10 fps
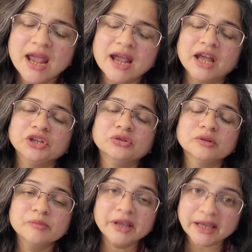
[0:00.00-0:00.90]
and you
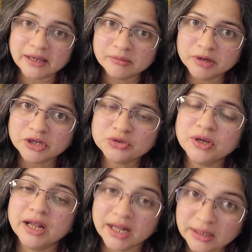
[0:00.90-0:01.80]
will be able to
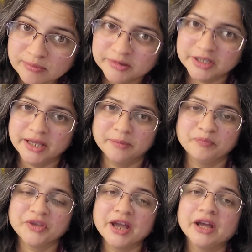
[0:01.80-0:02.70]
help
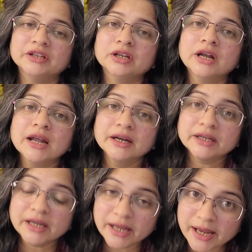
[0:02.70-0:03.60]
them and
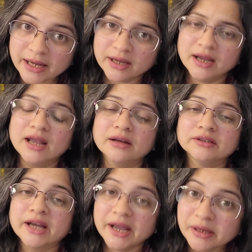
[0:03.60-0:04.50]
take
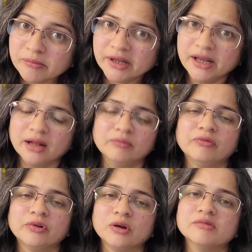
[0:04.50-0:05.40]
timely help
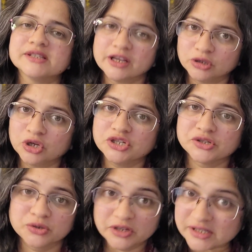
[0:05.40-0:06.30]
from a
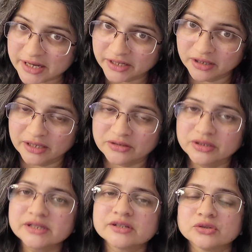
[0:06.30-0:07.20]
psychologist or a
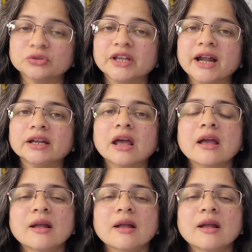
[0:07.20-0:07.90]
psychiatrist, so that